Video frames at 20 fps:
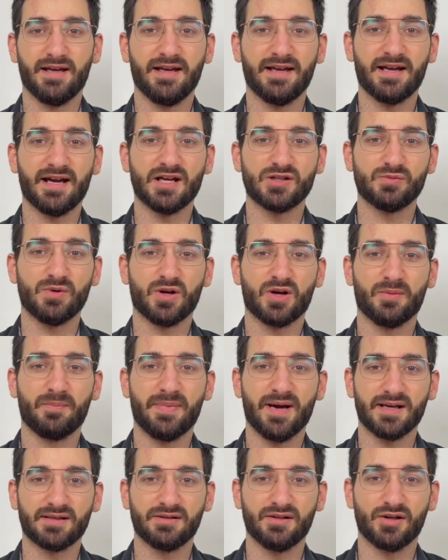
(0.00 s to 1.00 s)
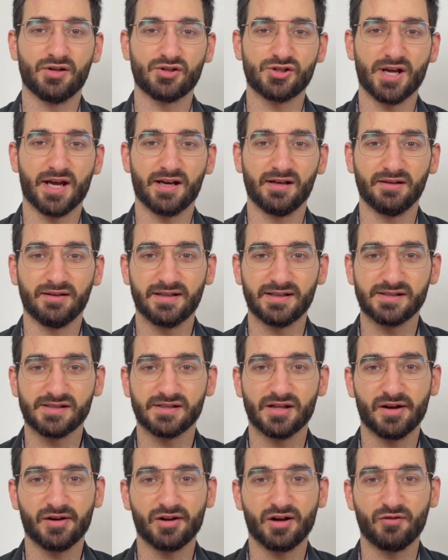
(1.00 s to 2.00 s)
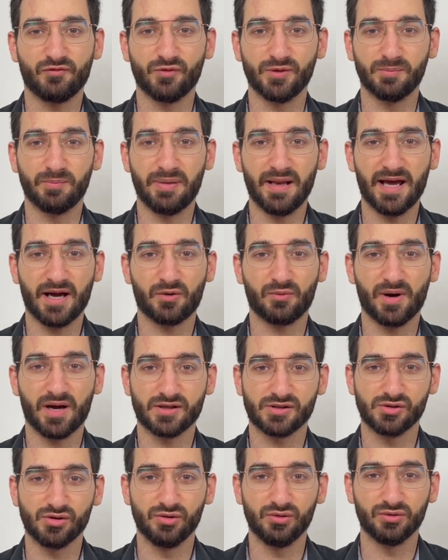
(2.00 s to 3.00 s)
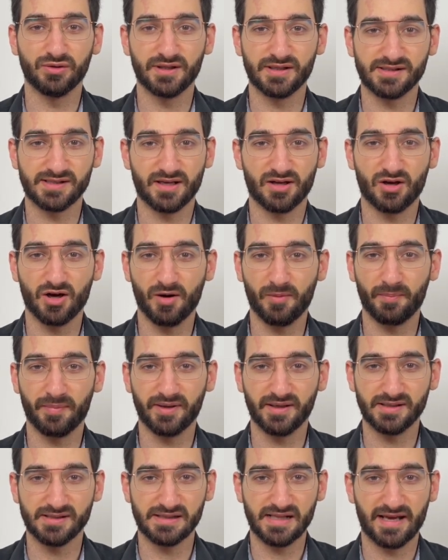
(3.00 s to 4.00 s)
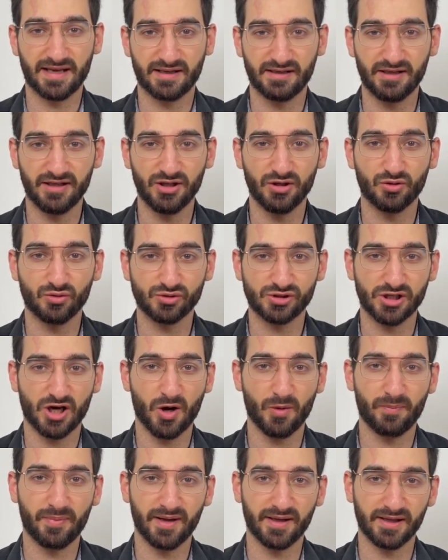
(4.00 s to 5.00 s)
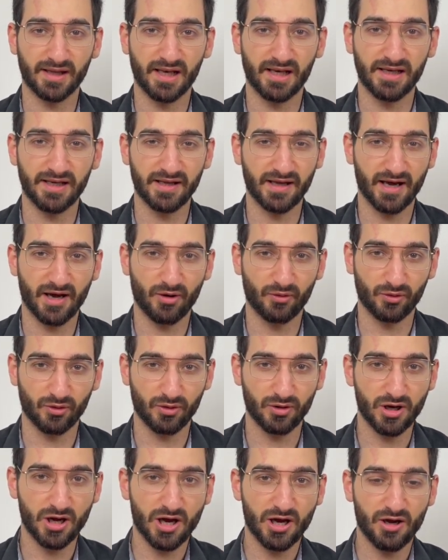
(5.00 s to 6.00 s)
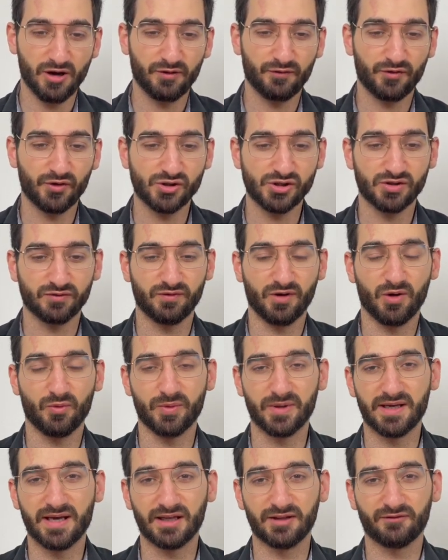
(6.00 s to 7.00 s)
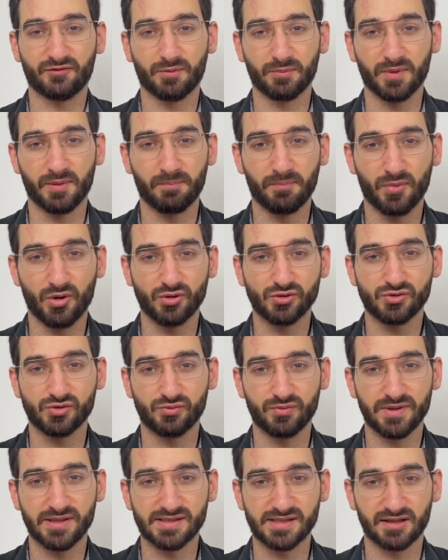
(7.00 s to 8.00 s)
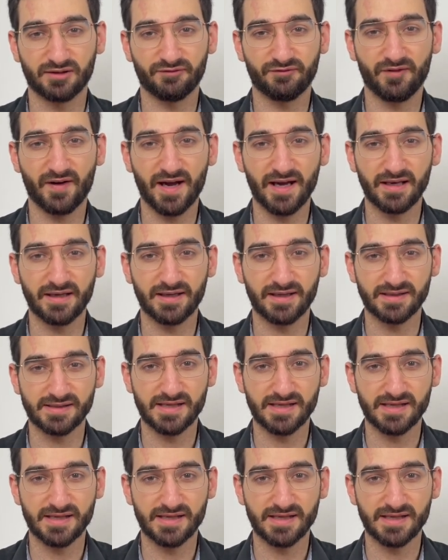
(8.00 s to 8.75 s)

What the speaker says: guys, welcome back to the channel. Let's start off with Blackrock's holdings in companies like NIO, Xpeng and Li Auto. First of all, we got from the most recent filings